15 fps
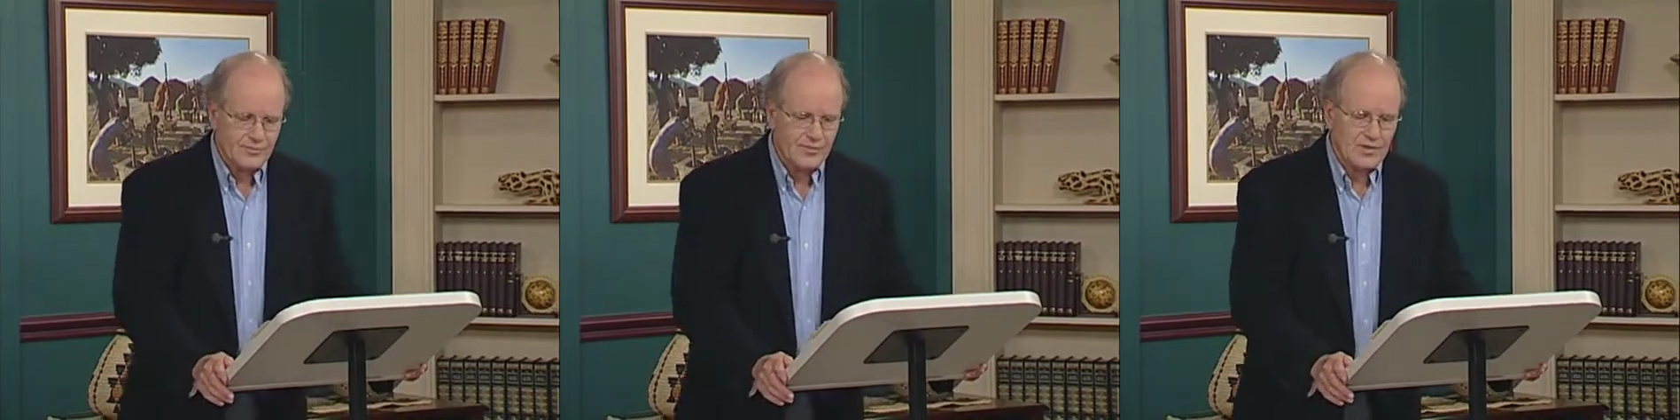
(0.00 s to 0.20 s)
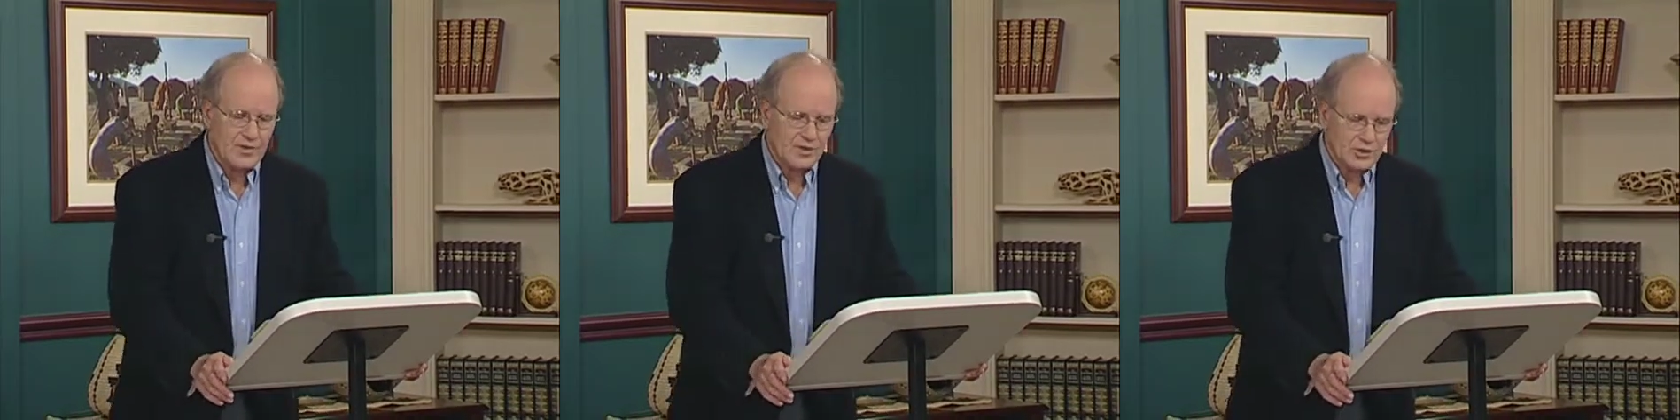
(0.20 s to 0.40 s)

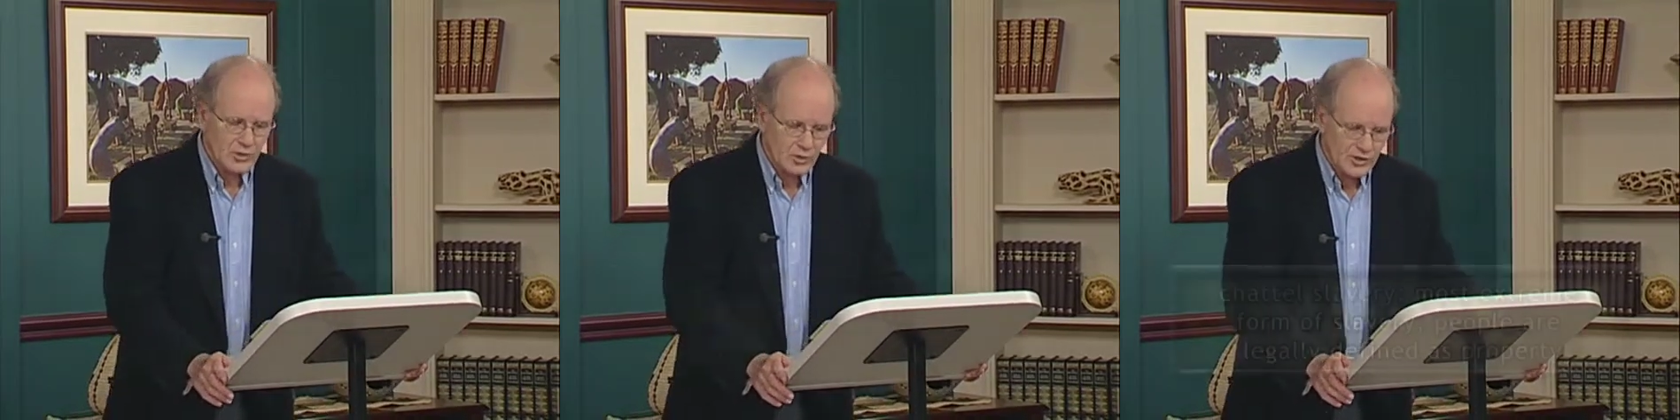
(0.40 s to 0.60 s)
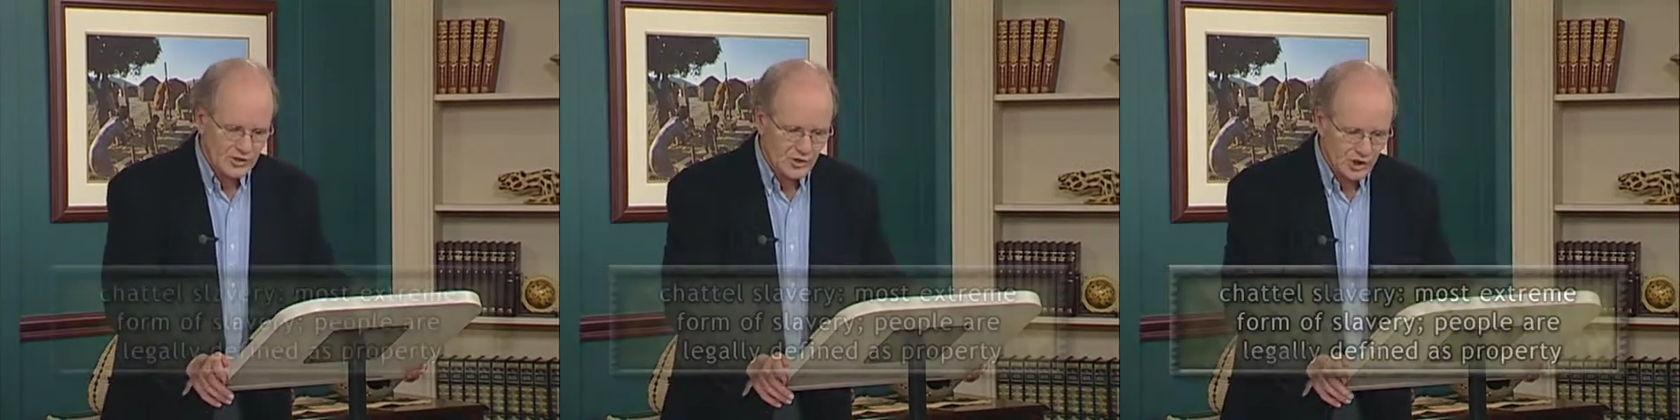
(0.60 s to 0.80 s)

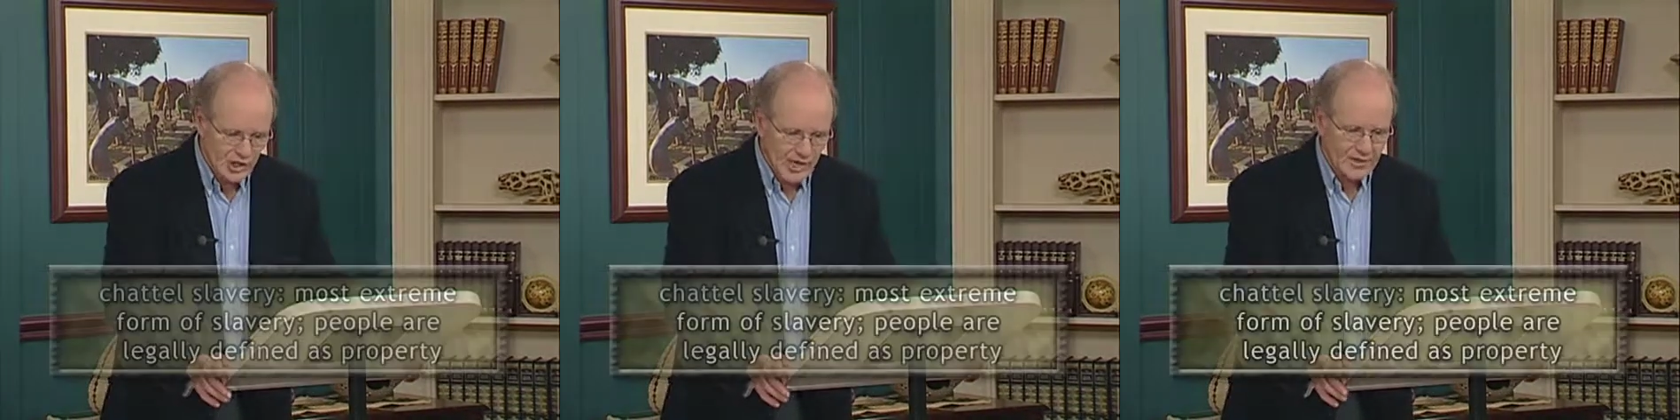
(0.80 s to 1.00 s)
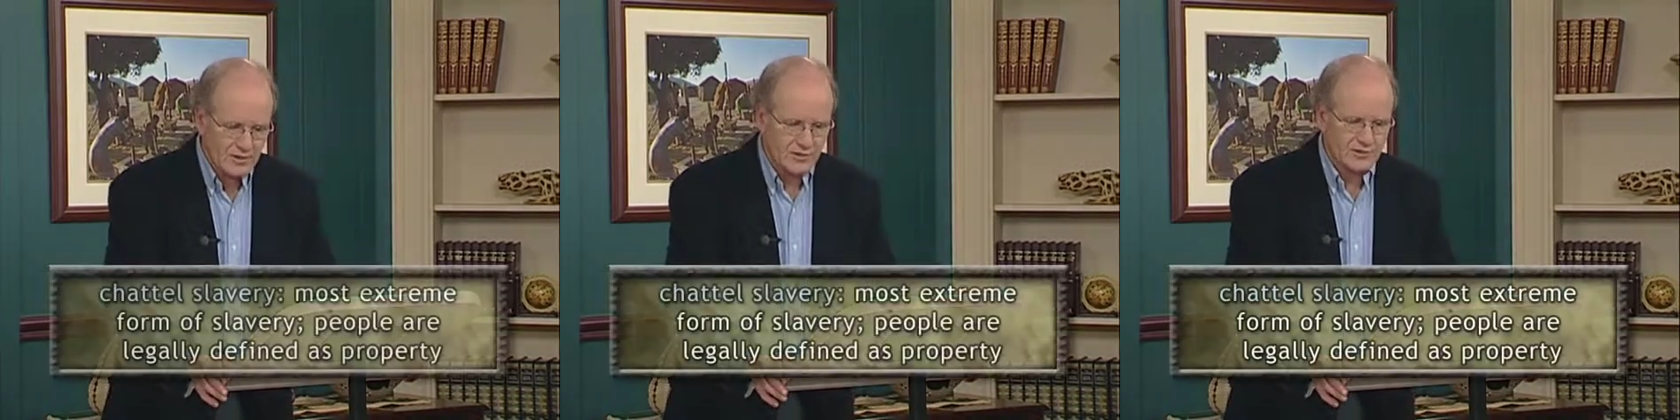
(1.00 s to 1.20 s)
including
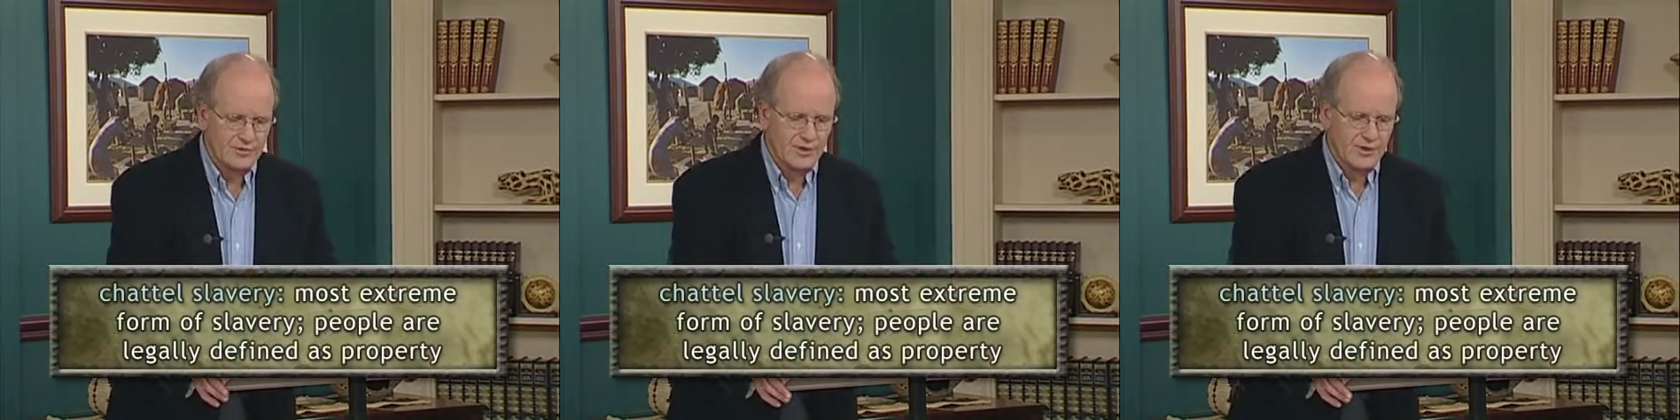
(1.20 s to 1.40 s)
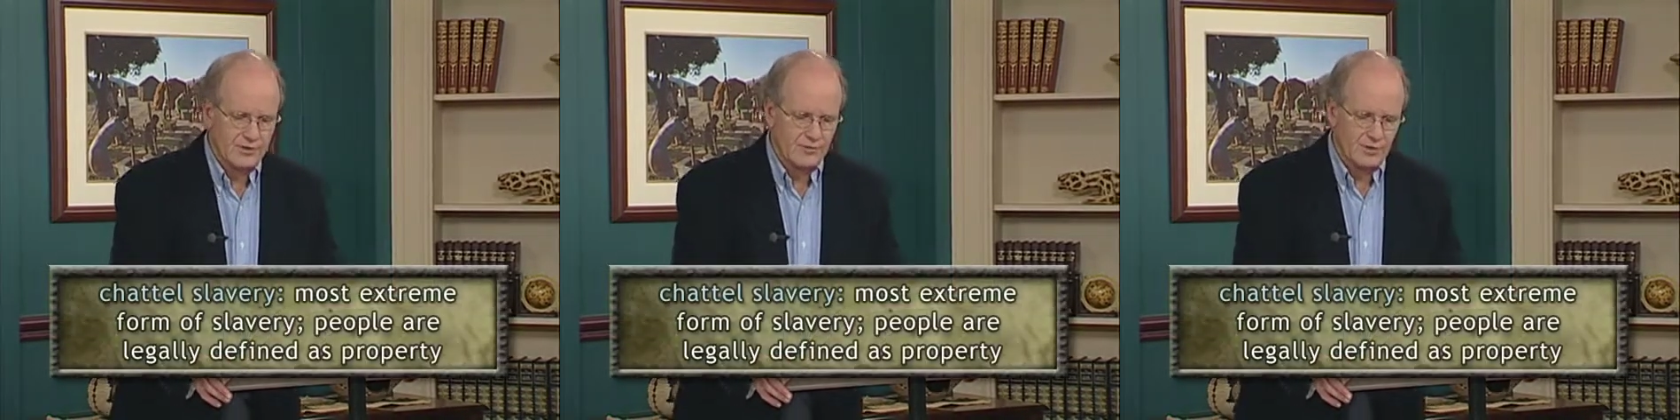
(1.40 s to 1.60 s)
chattel
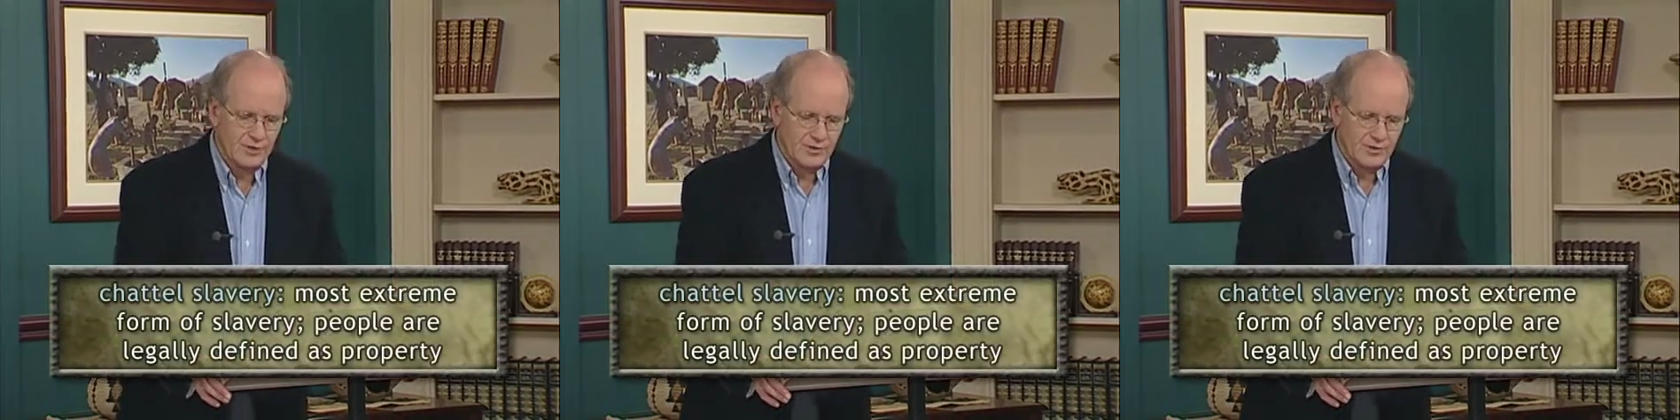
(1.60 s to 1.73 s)
slavery,